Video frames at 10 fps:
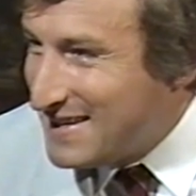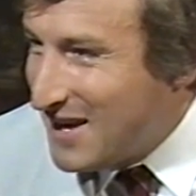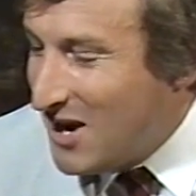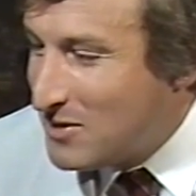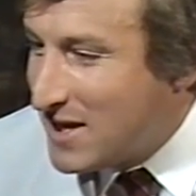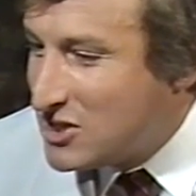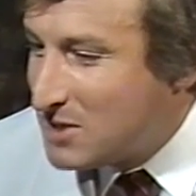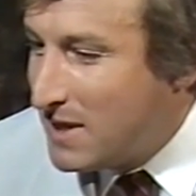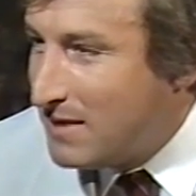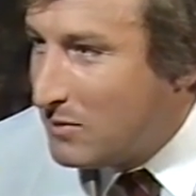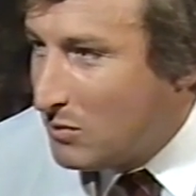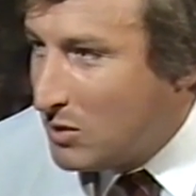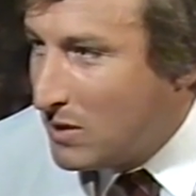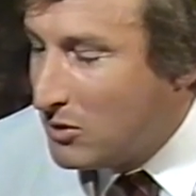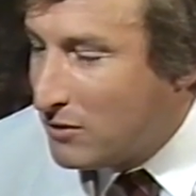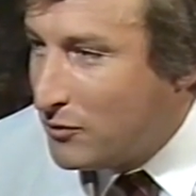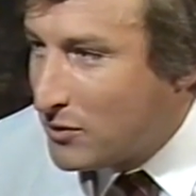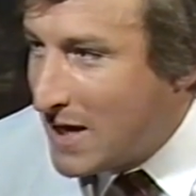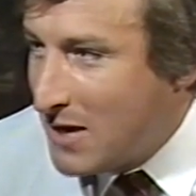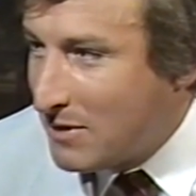OK, Jimmy, well, we'll look
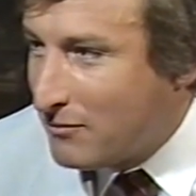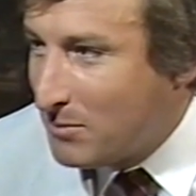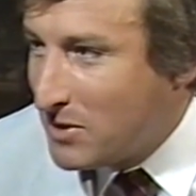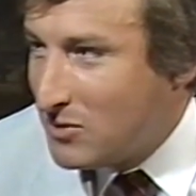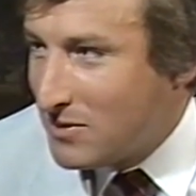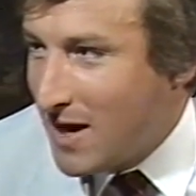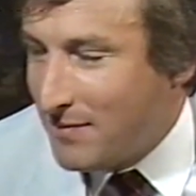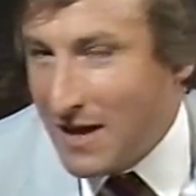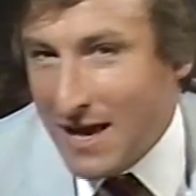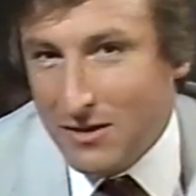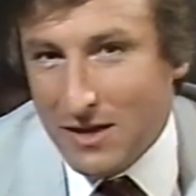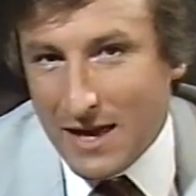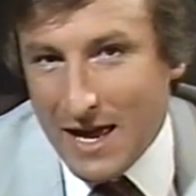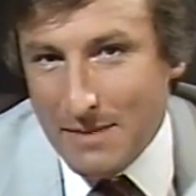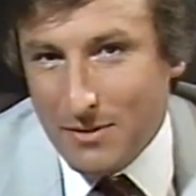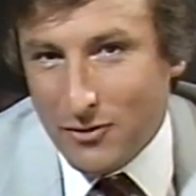forward to hearing from you at the end of the game.